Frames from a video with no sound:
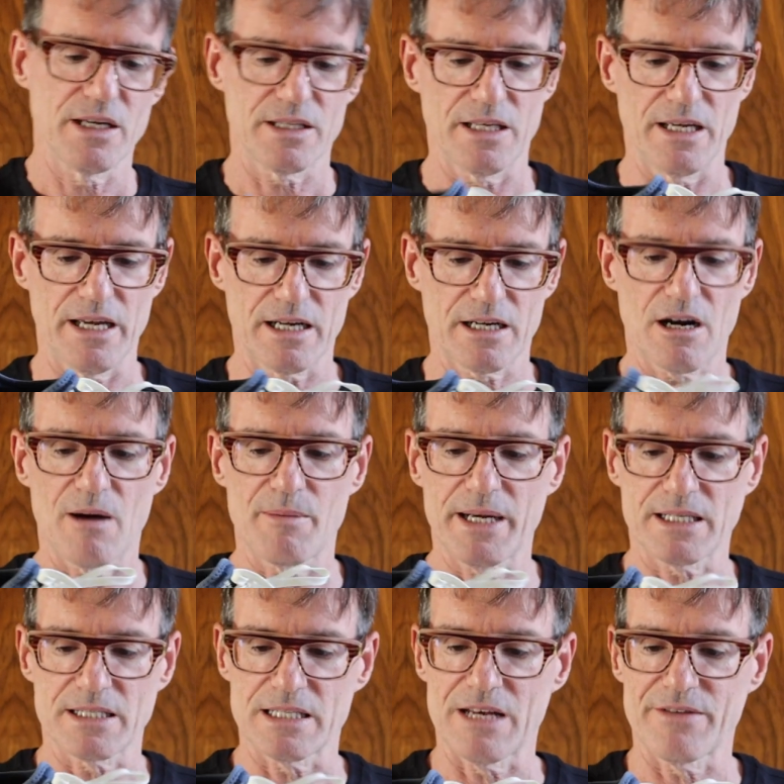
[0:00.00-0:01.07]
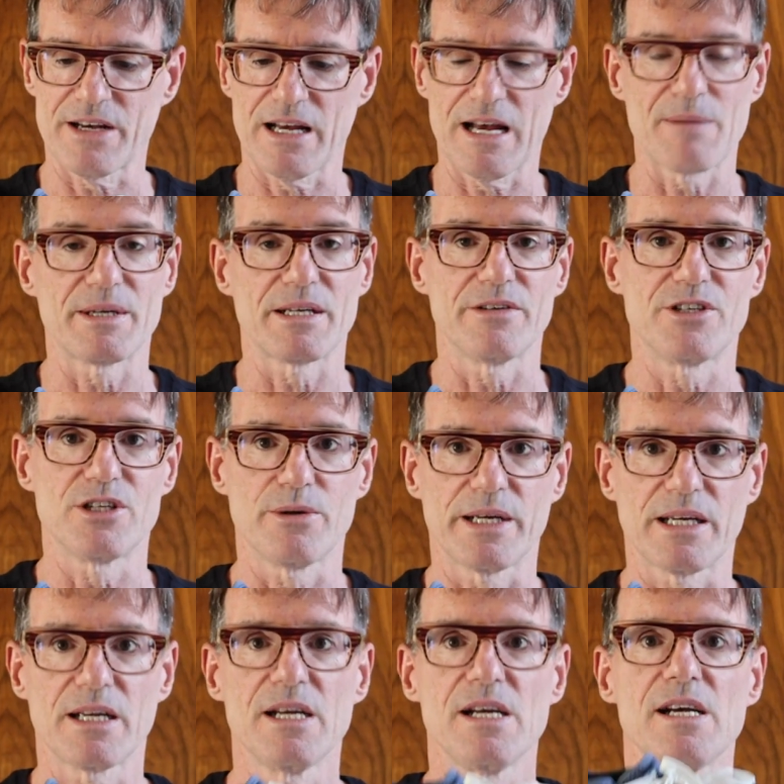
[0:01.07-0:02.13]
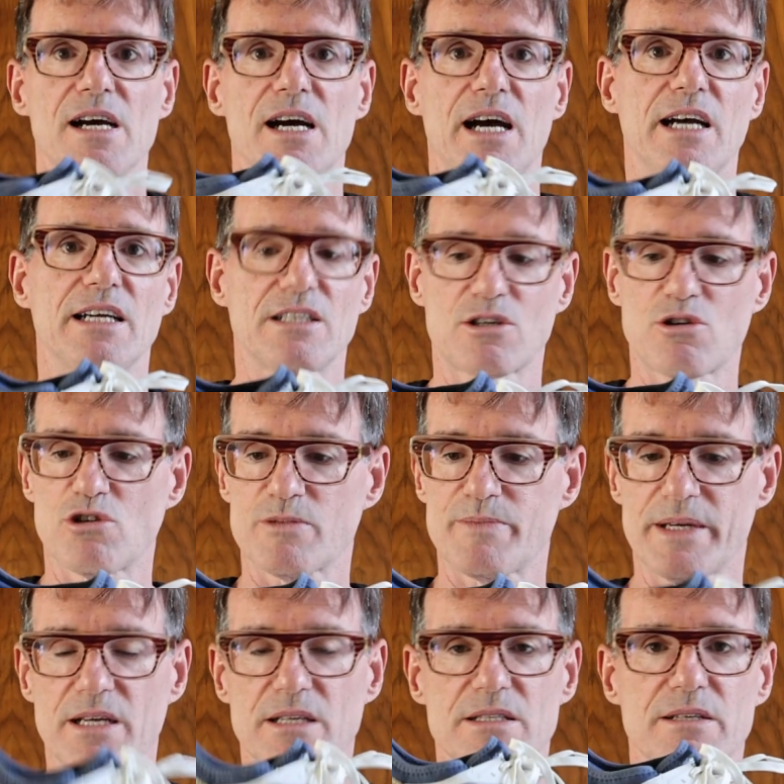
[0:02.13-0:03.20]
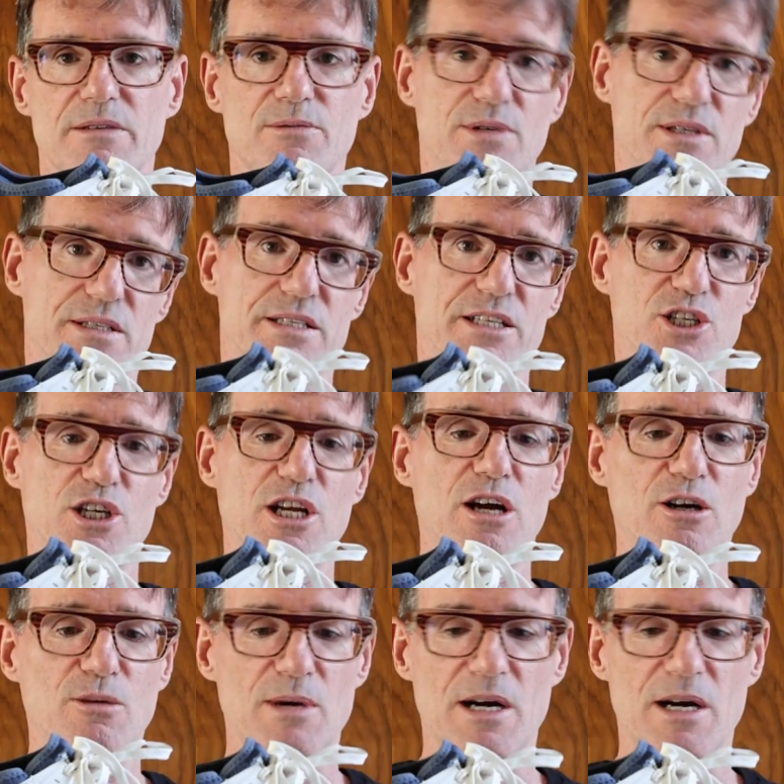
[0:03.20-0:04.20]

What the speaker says: the Carbon X's have a habit of doing. And of course, because it was the Chicago